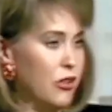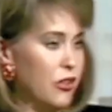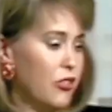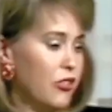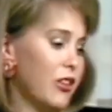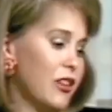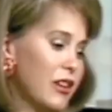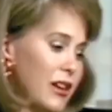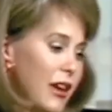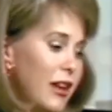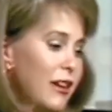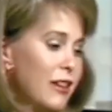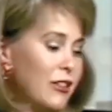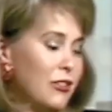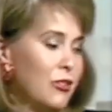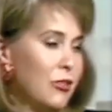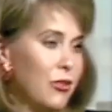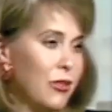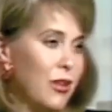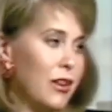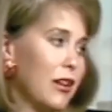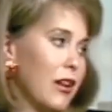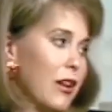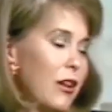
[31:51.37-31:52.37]
And you can say, yeah, I
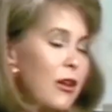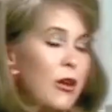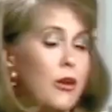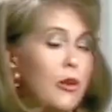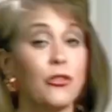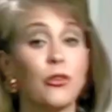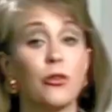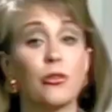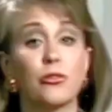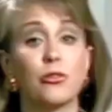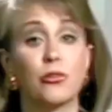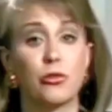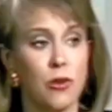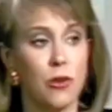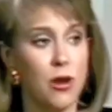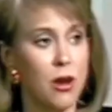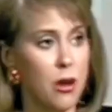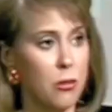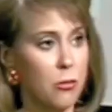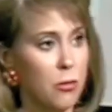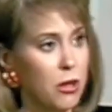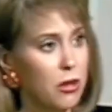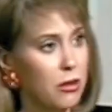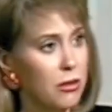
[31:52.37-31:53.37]
can do that, and I can also
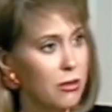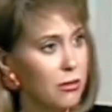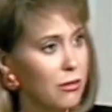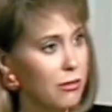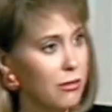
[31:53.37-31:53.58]
drum.